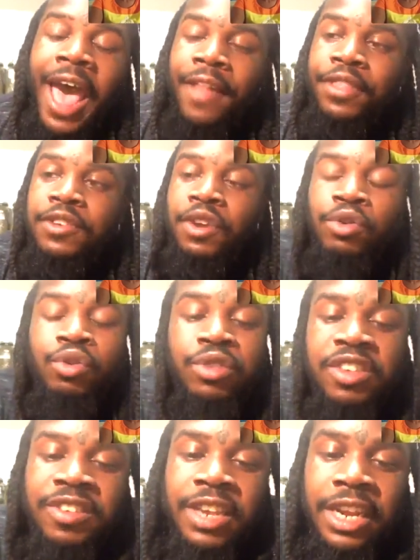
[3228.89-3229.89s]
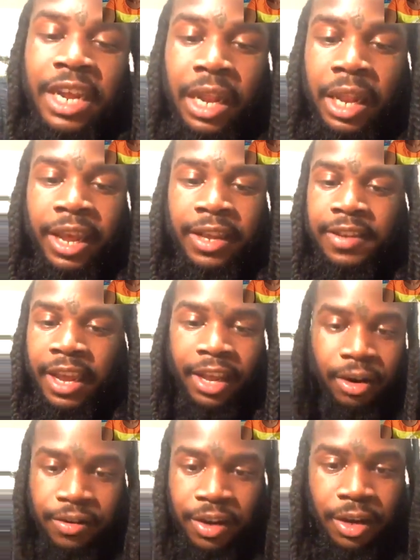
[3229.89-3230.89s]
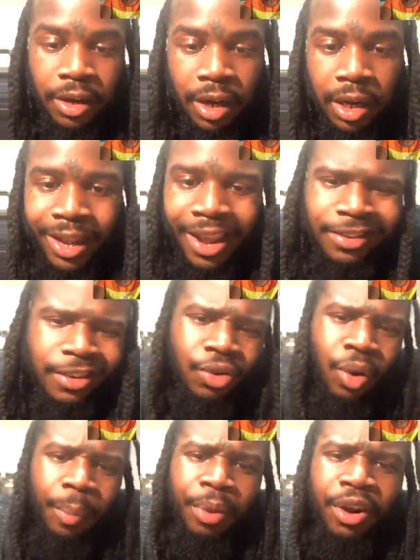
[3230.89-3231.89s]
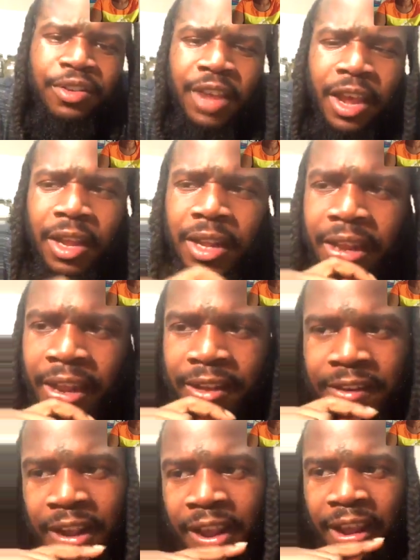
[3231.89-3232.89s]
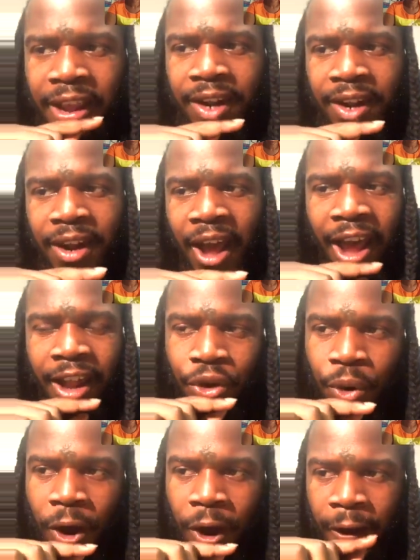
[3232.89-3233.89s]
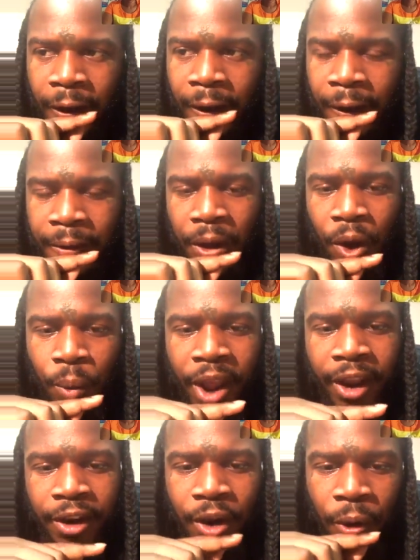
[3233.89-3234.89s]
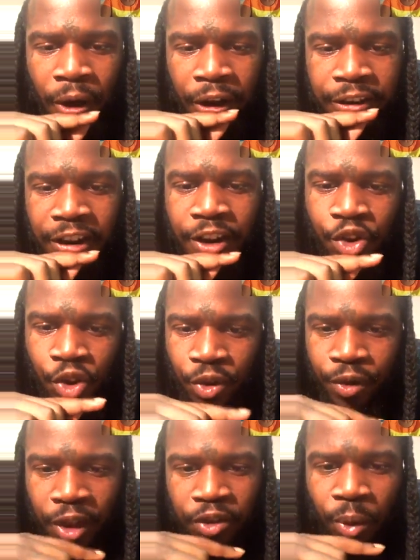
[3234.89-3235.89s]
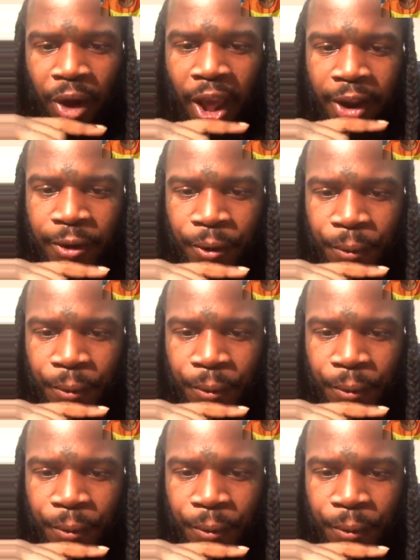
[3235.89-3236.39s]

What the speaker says: so you just need a cleanse, an intercellular cleanse, and do a parasite cleanse. And I do a oregano tincture. That's what I do.